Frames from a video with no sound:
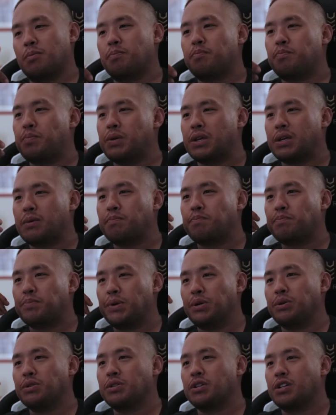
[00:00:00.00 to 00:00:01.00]
a big
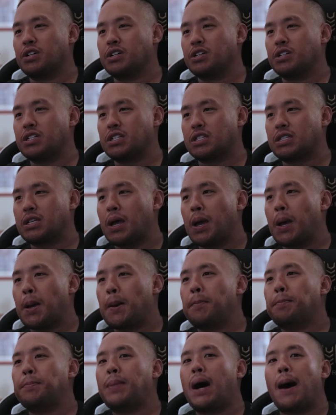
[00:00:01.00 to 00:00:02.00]
boulder, you just
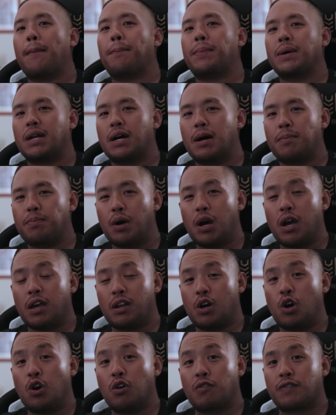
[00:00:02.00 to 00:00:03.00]
pop it up
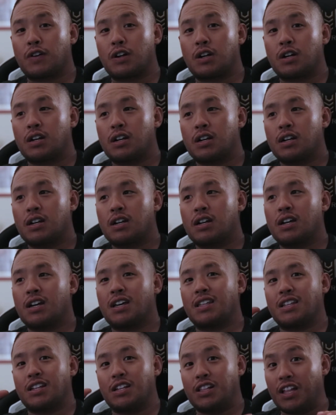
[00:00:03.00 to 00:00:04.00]
and over,
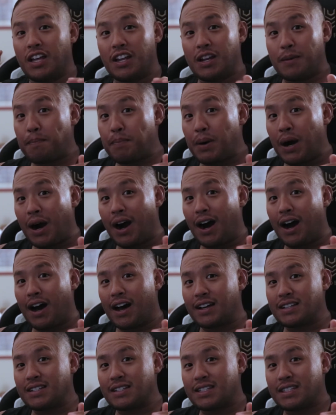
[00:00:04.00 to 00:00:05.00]
then you let it
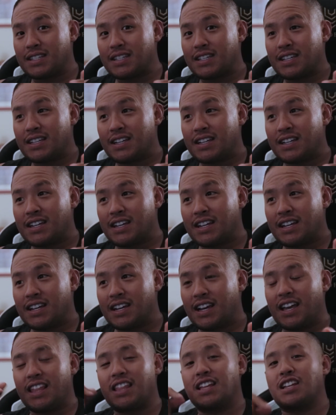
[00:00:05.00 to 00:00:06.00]
pause,
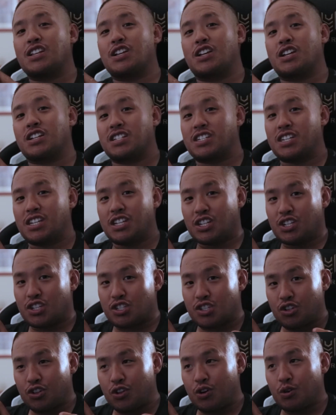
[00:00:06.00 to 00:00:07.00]
and then you continue
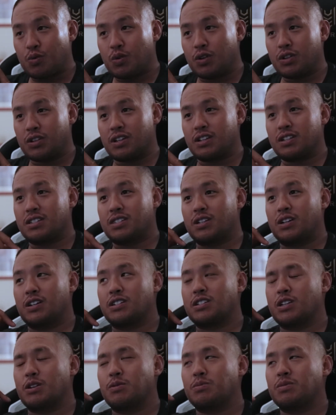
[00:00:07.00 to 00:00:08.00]
slow rolling it. So
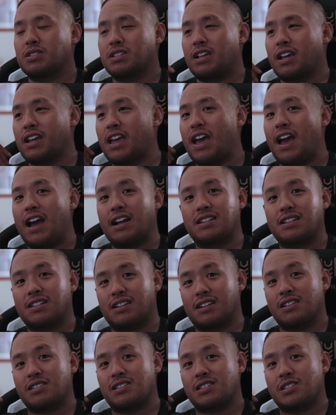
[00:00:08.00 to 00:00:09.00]
it's almost like acting
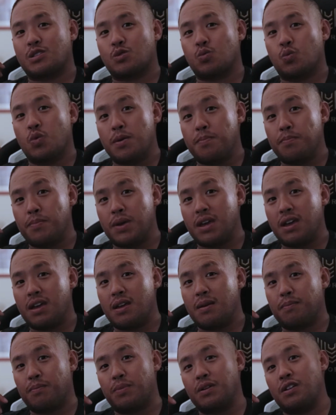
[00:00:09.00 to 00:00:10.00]
like a swim
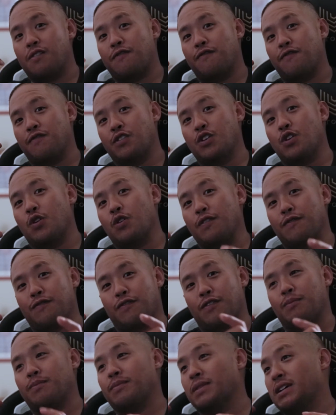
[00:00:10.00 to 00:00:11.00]
bait, but you're going
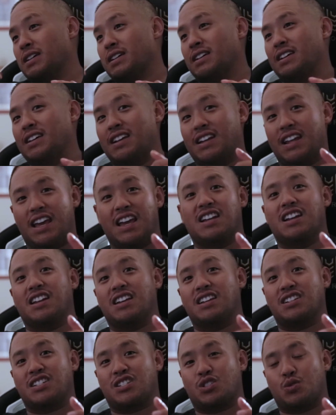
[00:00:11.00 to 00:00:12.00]
from an
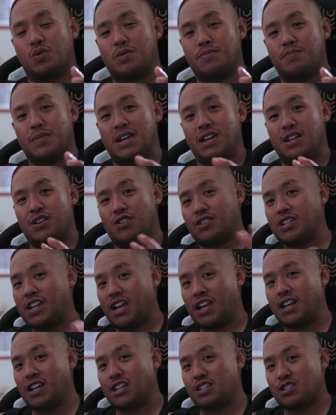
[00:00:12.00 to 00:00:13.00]
8-inch swim bait or
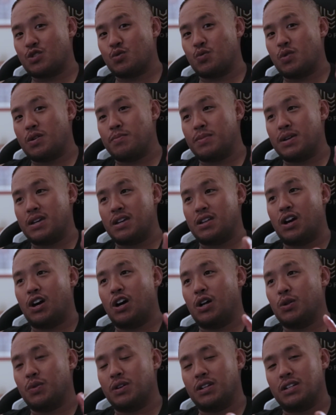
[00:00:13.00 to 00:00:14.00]
10-inch swim bait
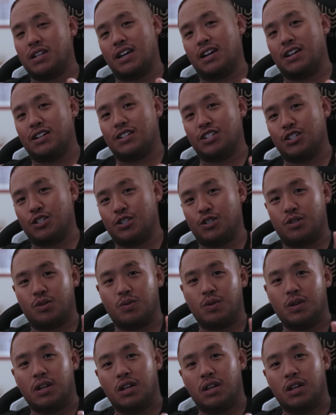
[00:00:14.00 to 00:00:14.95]
all the way down to